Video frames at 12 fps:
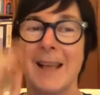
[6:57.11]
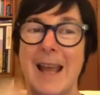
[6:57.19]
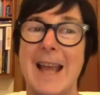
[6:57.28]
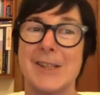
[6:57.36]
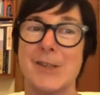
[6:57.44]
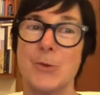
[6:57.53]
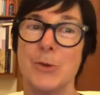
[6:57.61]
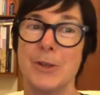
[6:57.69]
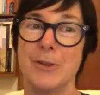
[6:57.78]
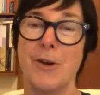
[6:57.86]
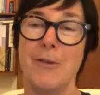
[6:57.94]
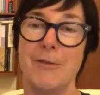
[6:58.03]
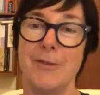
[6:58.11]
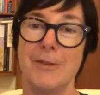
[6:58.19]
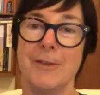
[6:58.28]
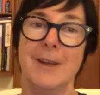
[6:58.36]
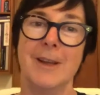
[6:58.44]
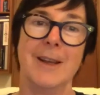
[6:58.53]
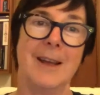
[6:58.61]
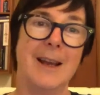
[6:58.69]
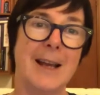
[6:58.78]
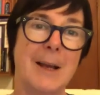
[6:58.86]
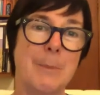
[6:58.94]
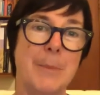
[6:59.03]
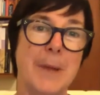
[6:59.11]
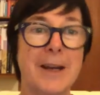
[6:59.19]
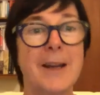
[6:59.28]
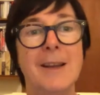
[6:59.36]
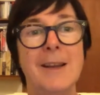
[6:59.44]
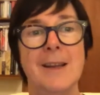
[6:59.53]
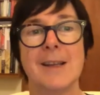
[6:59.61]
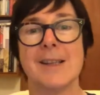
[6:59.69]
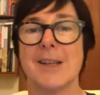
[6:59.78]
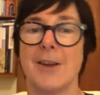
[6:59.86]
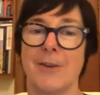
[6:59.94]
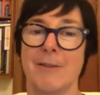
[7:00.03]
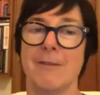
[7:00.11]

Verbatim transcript: as good and often uh, better. So